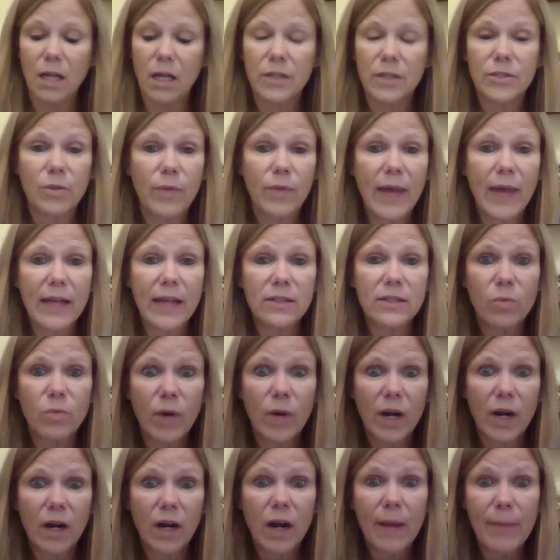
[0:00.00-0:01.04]
so that's
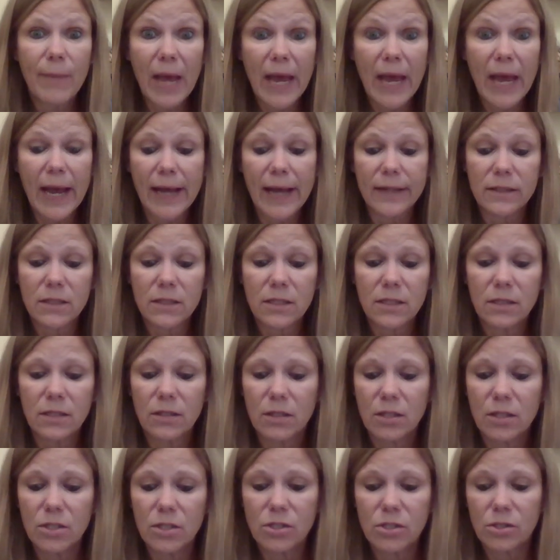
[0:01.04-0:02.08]
where i'm at
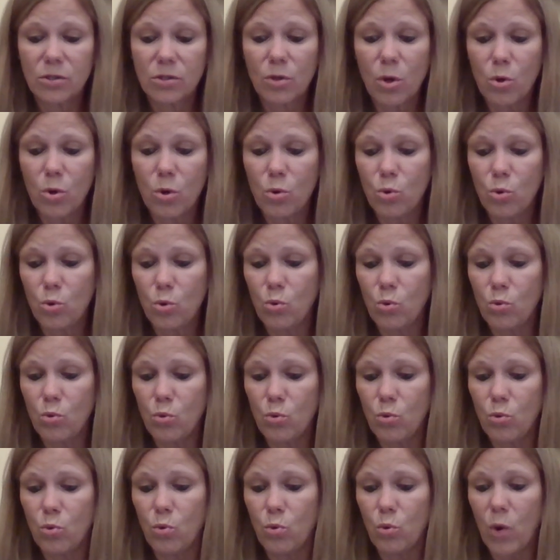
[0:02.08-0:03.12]

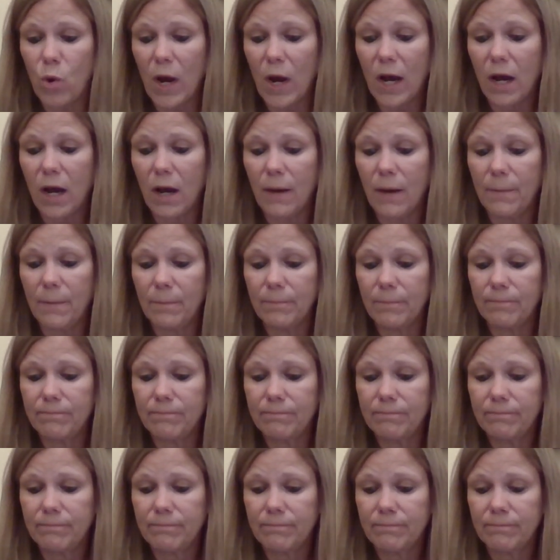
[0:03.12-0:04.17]
so um
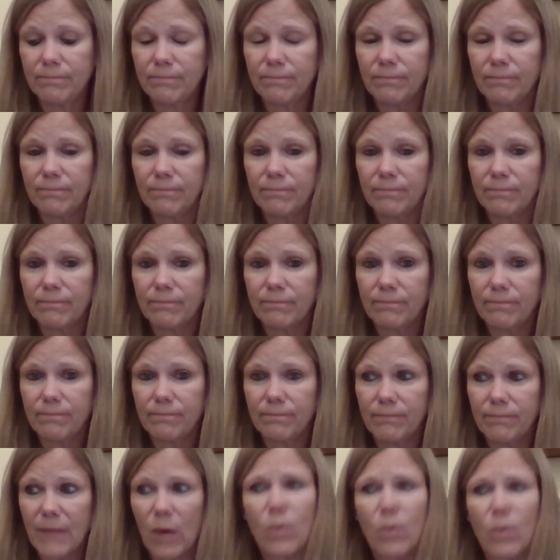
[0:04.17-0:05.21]

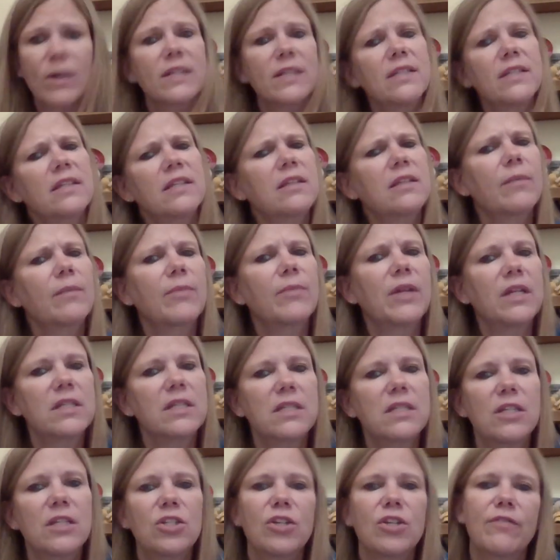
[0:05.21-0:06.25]
i want to say something to
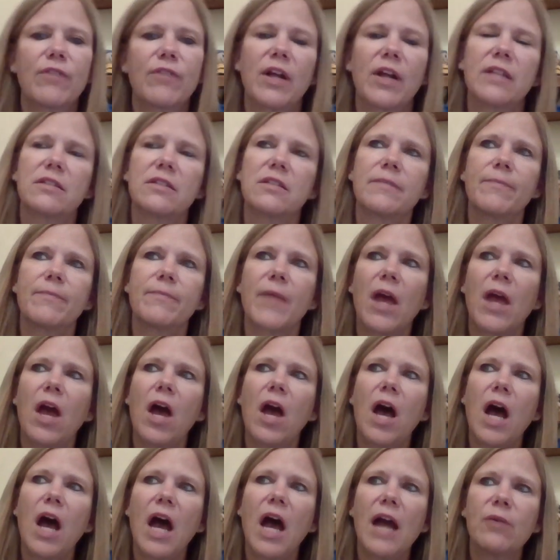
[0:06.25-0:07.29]
stitchy friends
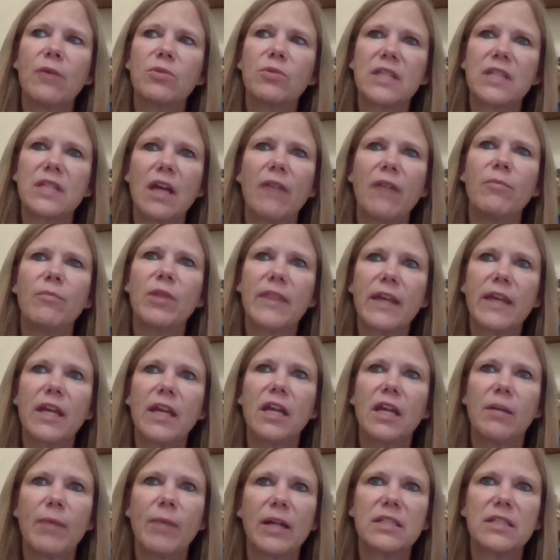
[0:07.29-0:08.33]
i was th- i've been
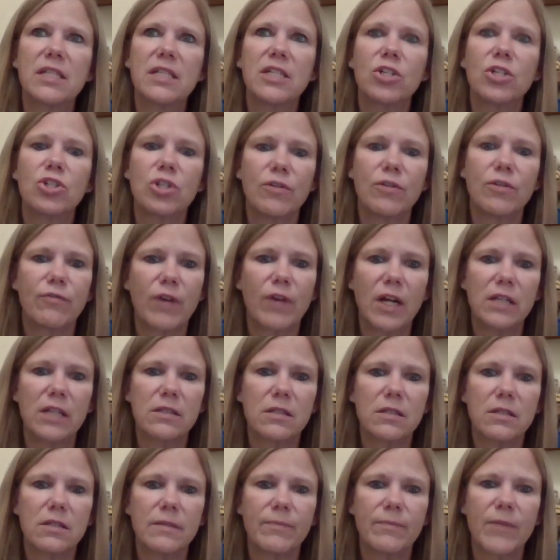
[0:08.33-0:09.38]
thinking about stitchy
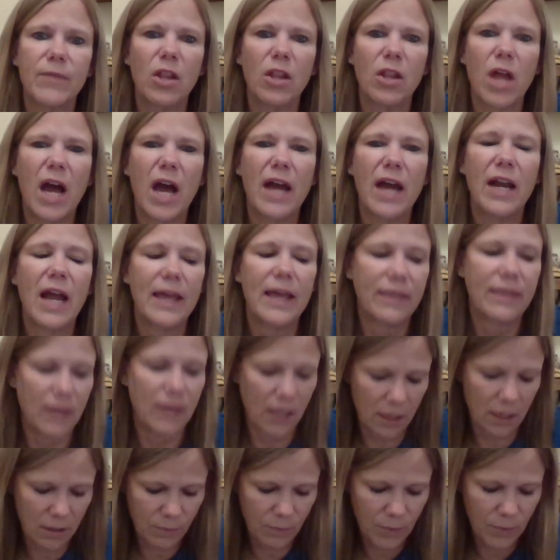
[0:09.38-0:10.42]
friends a lot i
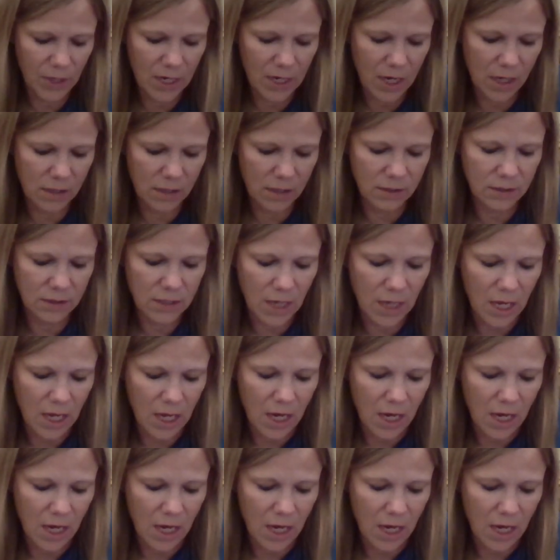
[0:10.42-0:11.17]
think because